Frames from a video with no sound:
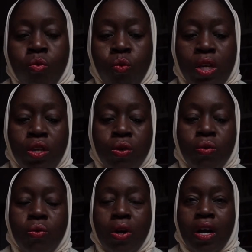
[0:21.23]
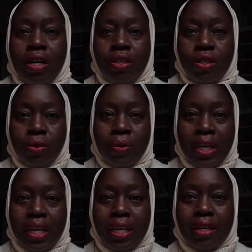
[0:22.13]
when you are
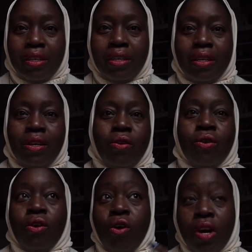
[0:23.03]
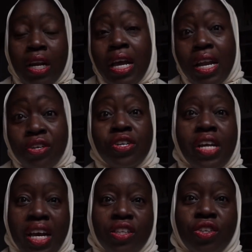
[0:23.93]
doing or on an
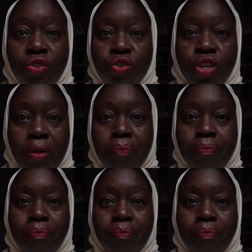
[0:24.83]
international trip.